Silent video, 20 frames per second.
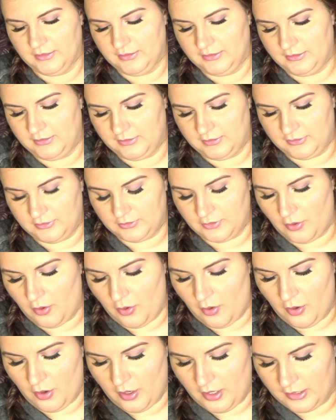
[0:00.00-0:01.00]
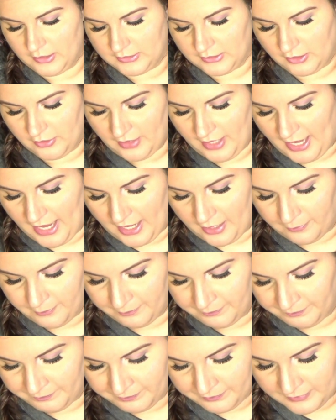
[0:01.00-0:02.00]
sold okay
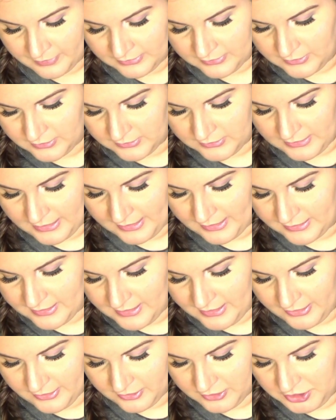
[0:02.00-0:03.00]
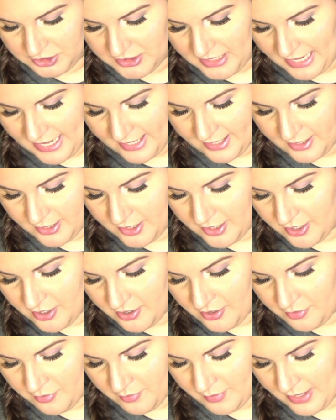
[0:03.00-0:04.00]
so it's like a teal
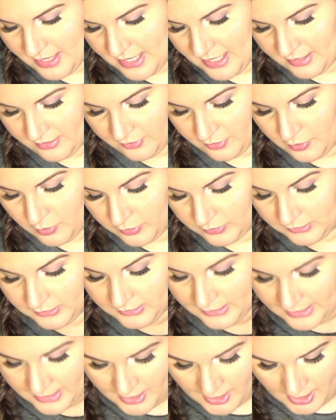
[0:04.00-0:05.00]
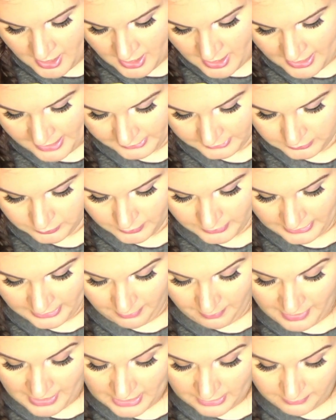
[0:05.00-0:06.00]
shadow with gold glitter it's really
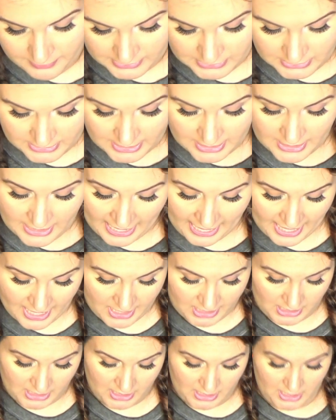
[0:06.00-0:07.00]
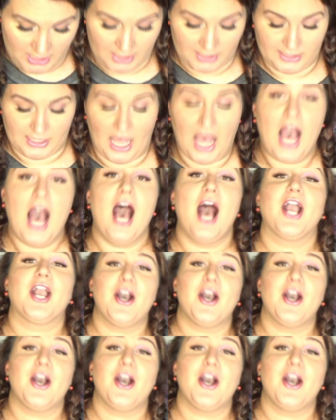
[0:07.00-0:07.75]
pigmented and it is a